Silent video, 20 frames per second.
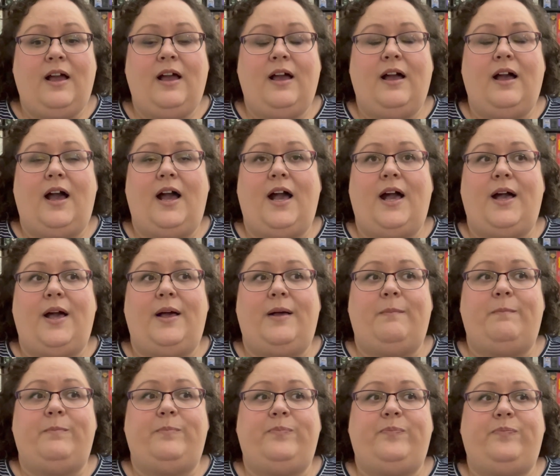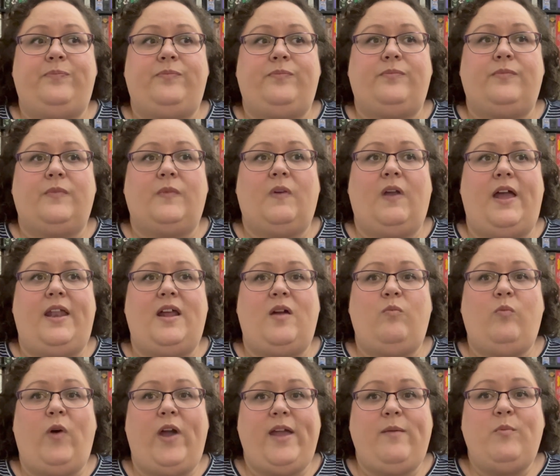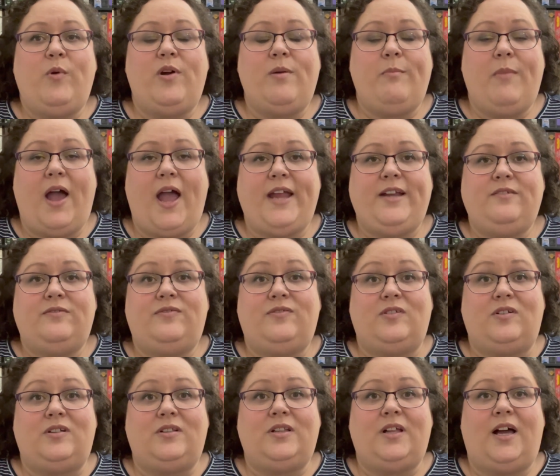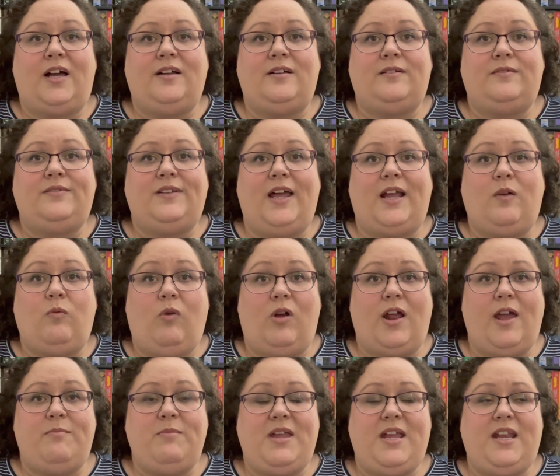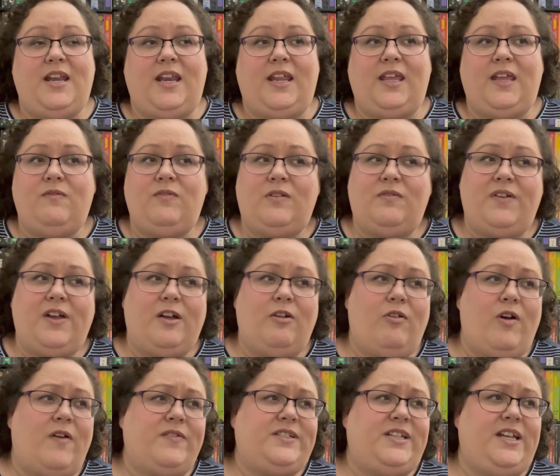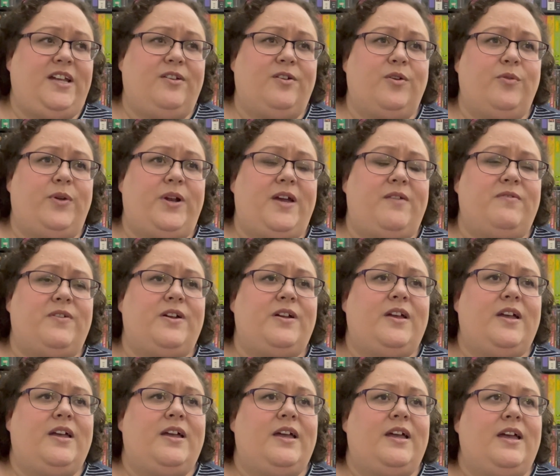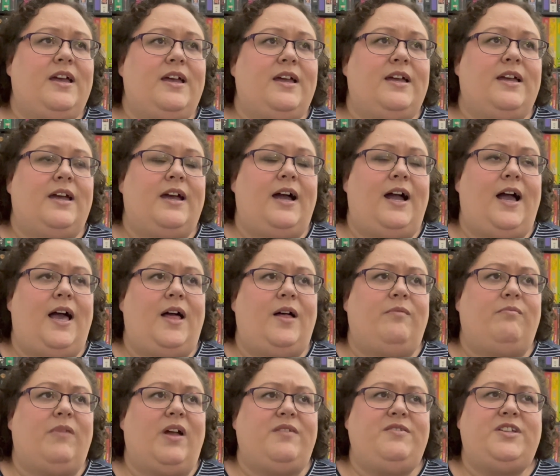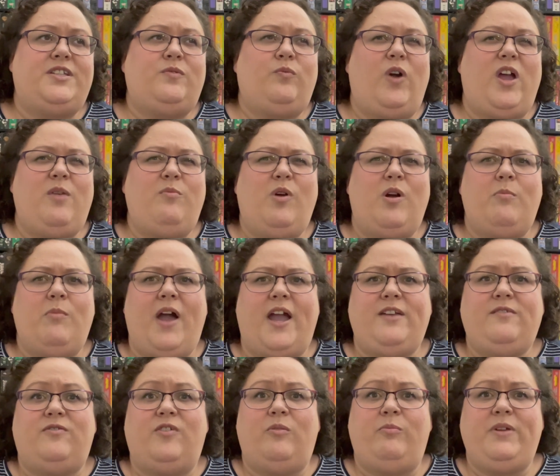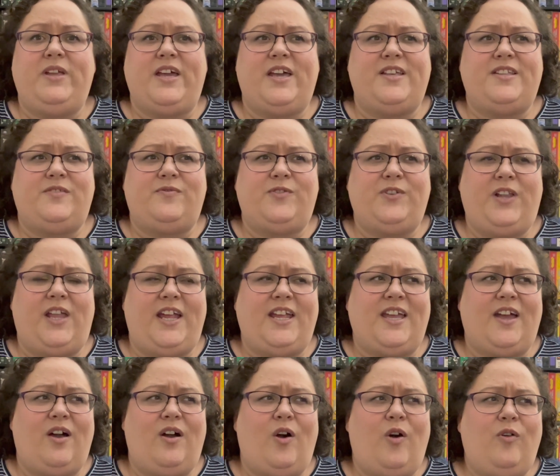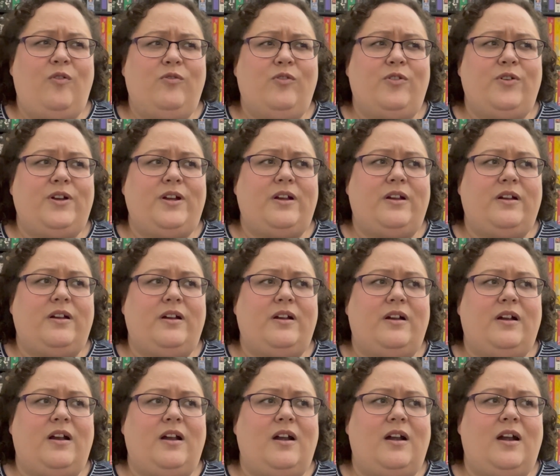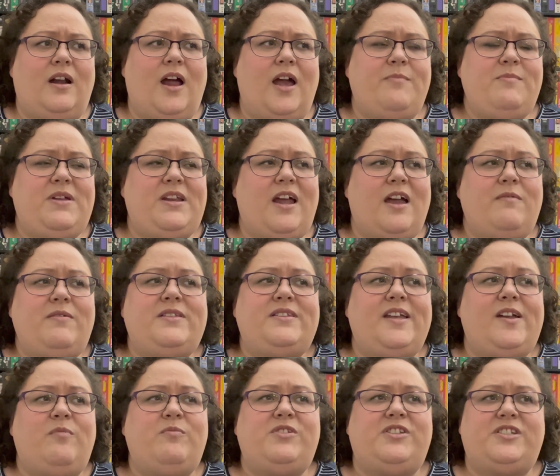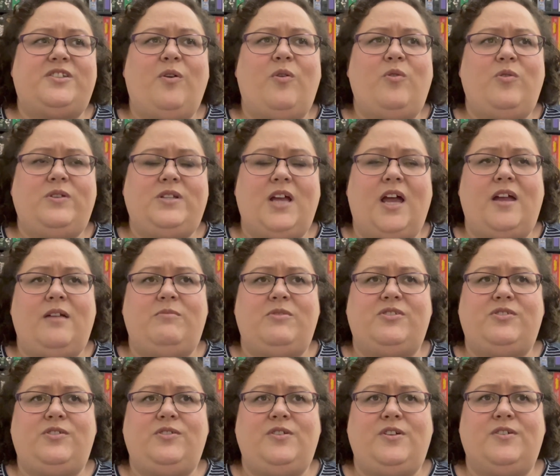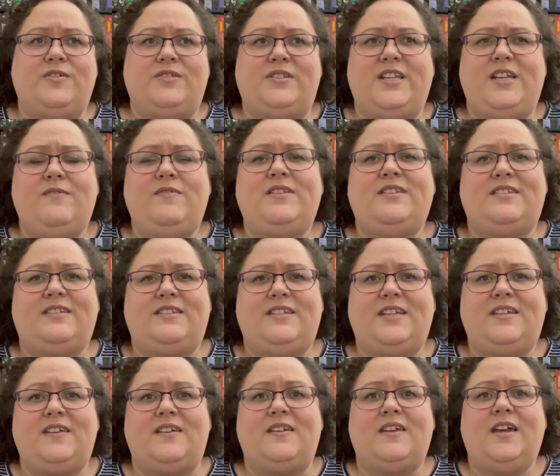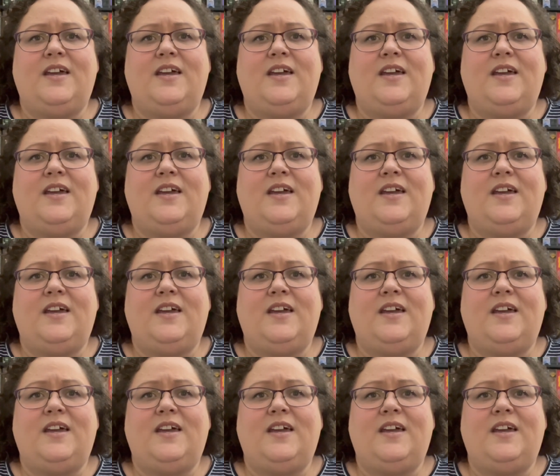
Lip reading: And I'm way more mindful of like what I'm eating. Even if I go out to eat or whatever, I'm just way more mindful because for like I would say almost this whole time, this 2 years, even still,